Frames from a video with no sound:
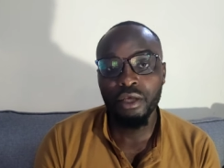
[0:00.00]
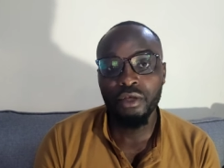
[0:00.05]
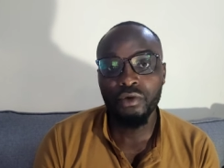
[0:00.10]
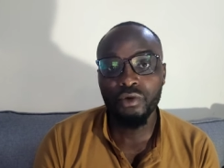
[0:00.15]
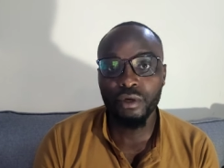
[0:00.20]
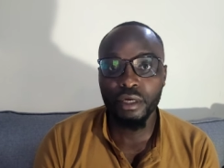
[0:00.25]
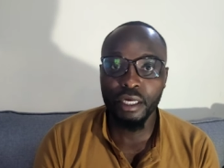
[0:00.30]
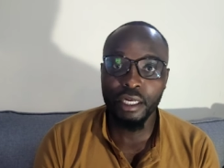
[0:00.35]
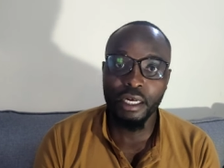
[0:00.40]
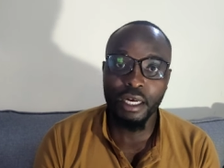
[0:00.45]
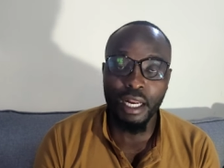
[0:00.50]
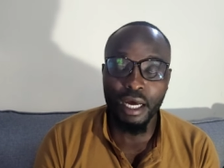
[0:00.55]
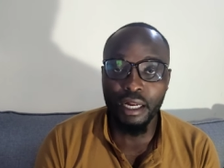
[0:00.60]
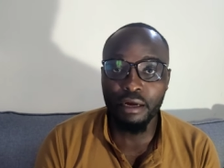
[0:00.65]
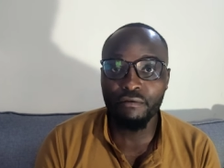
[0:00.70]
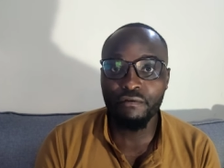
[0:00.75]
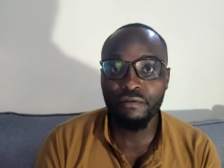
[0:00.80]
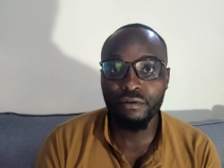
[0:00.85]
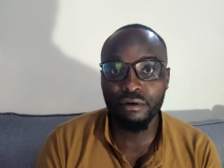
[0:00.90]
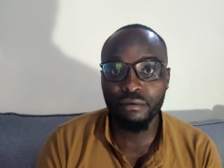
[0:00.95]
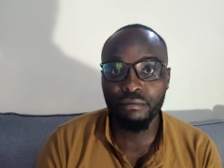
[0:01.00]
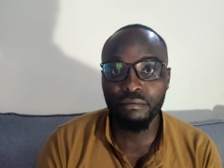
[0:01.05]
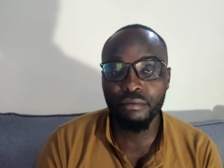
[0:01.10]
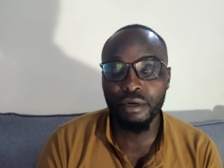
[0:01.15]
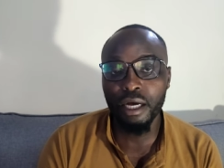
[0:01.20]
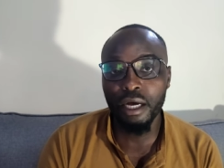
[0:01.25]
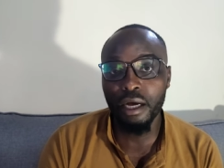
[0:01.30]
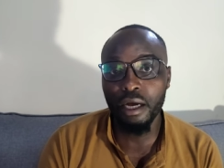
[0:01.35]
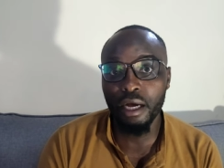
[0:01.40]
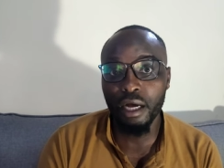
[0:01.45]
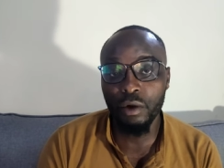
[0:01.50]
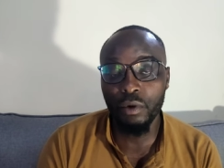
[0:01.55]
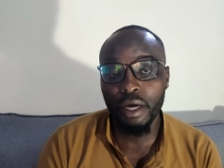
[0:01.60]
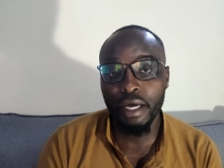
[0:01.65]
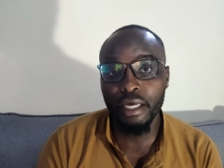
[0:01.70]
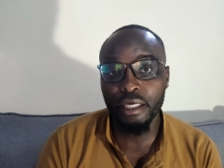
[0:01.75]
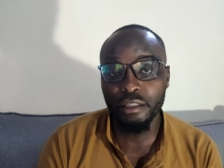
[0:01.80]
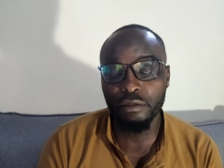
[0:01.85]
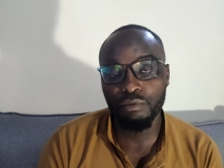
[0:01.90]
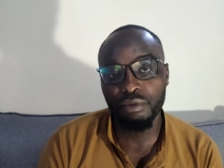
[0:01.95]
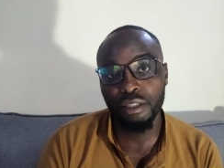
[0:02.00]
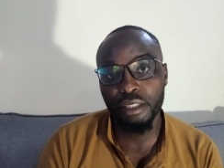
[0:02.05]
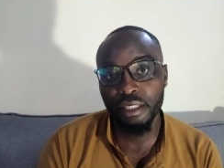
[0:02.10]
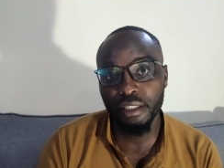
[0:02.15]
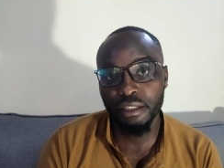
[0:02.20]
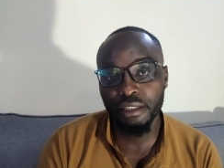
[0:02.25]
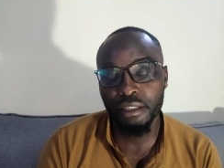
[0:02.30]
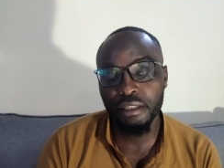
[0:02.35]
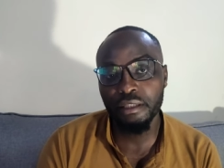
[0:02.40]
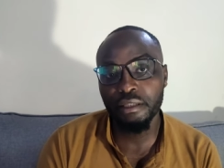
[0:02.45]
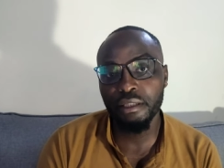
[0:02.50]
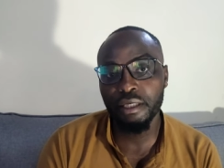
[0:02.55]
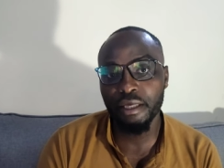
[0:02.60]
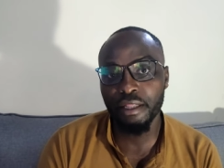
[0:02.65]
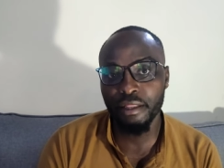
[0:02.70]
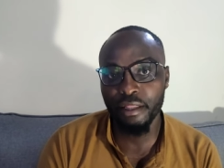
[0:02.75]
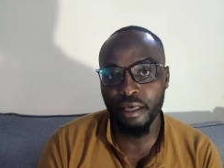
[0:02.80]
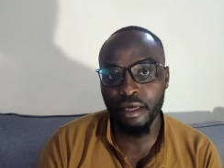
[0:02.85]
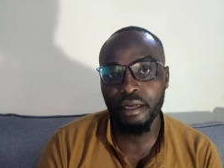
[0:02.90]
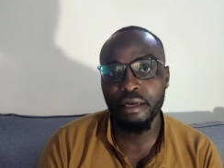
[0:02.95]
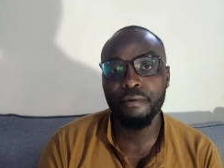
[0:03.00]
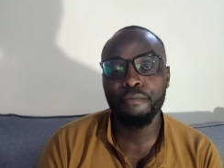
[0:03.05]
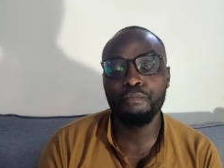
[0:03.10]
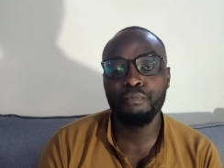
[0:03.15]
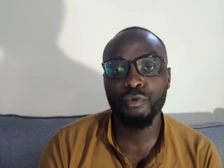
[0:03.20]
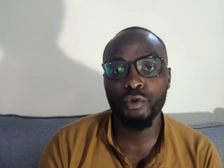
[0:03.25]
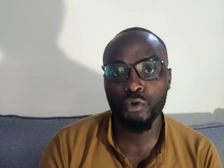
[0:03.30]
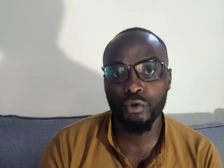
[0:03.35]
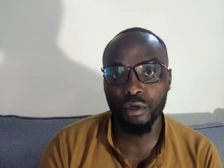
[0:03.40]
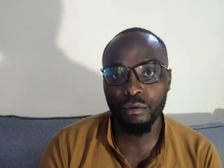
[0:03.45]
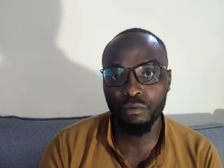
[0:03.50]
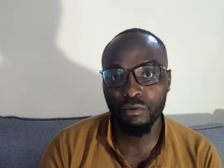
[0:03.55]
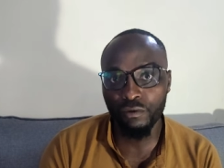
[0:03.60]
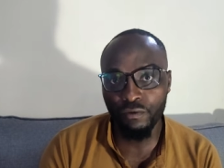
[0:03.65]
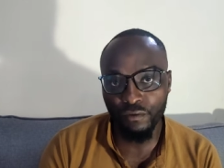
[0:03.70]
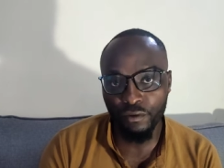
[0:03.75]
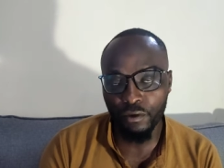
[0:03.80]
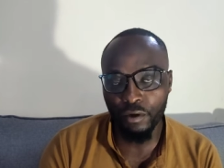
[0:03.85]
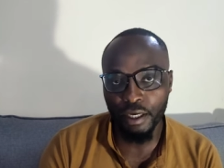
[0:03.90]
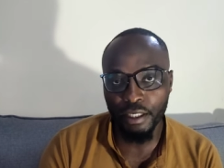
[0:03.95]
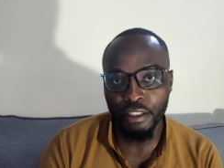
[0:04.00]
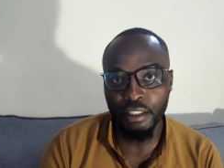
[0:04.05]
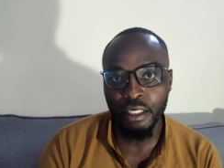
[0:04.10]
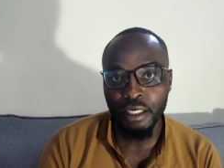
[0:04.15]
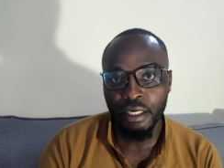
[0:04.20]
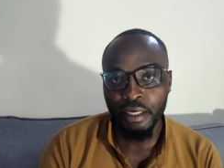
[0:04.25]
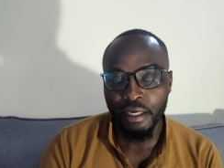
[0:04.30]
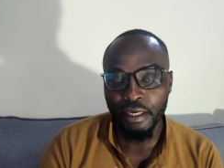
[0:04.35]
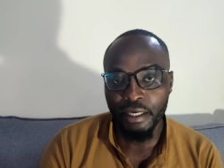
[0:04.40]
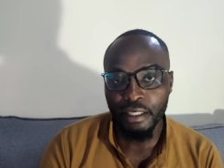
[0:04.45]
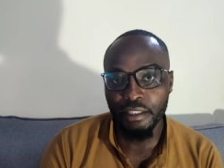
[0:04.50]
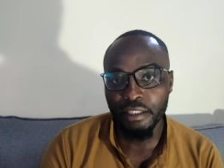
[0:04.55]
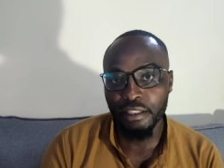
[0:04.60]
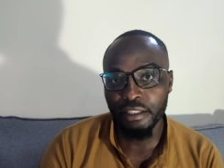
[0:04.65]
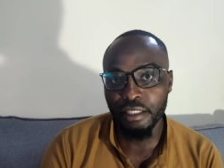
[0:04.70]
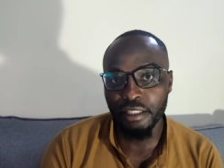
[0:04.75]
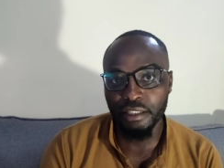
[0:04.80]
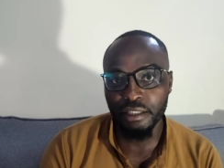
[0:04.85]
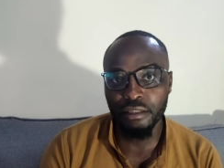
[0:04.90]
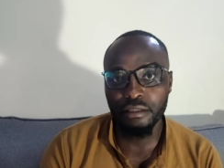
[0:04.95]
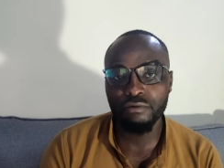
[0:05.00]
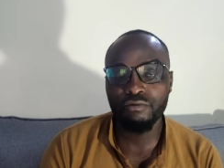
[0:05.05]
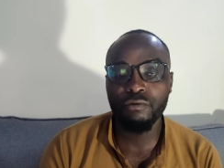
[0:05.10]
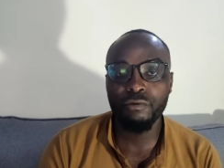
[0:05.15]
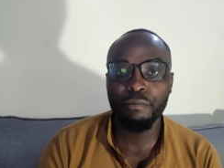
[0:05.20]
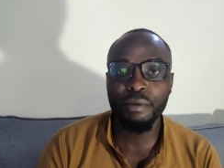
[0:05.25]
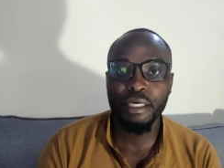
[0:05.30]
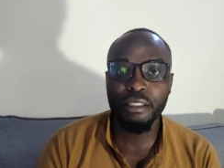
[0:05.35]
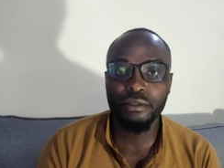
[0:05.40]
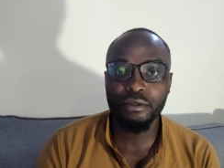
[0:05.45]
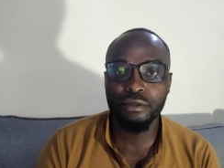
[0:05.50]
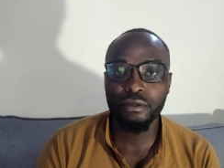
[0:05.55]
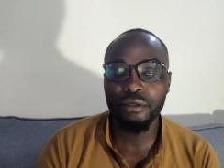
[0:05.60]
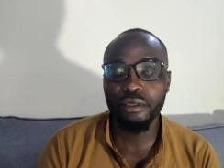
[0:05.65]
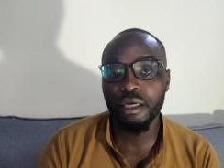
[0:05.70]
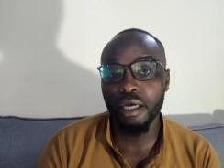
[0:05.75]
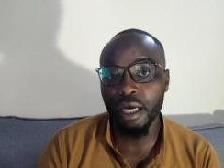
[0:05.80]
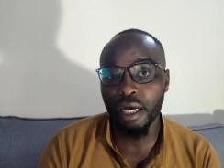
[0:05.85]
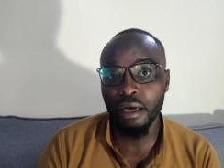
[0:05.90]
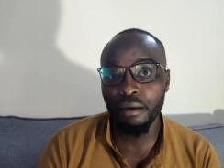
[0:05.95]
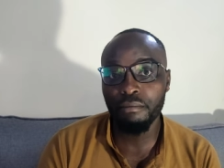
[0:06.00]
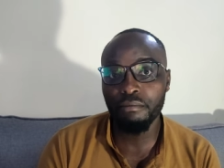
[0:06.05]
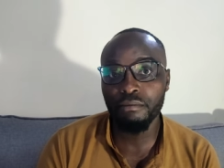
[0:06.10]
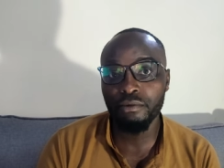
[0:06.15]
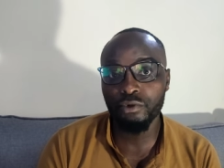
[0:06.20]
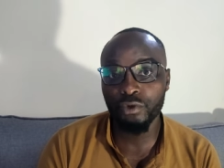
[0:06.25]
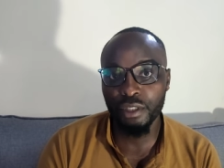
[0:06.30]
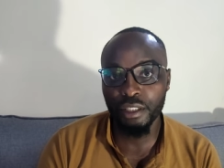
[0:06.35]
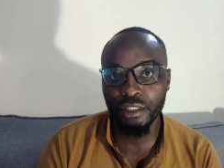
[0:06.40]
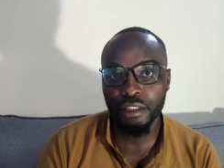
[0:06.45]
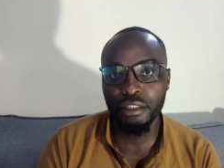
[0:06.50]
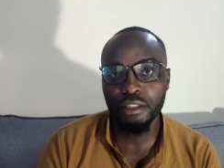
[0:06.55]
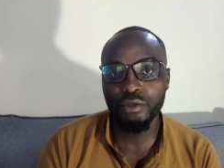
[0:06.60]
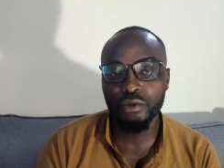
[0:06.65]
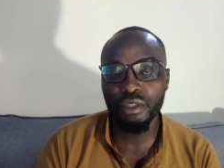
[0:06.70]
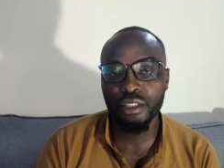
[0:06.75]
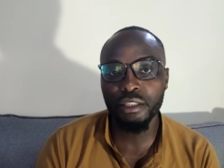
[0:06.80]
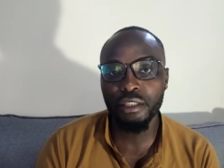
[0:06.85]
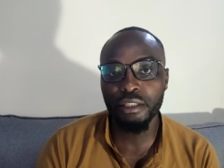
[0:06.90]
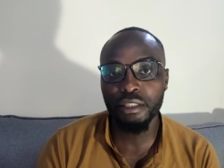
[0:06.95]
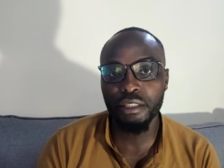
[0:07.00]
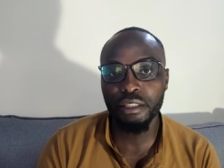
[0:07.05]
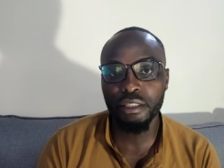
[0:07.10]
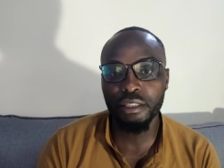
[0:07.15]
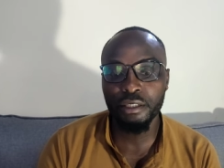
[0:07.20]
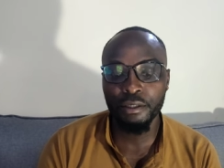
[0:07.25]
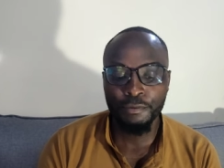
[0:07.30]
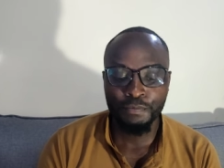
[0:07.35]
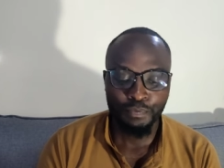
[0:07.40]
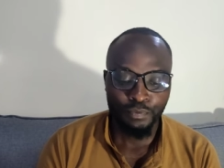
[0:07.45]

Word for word: You can learn from uh, our experiences and then you move forward as a successful person come 2023.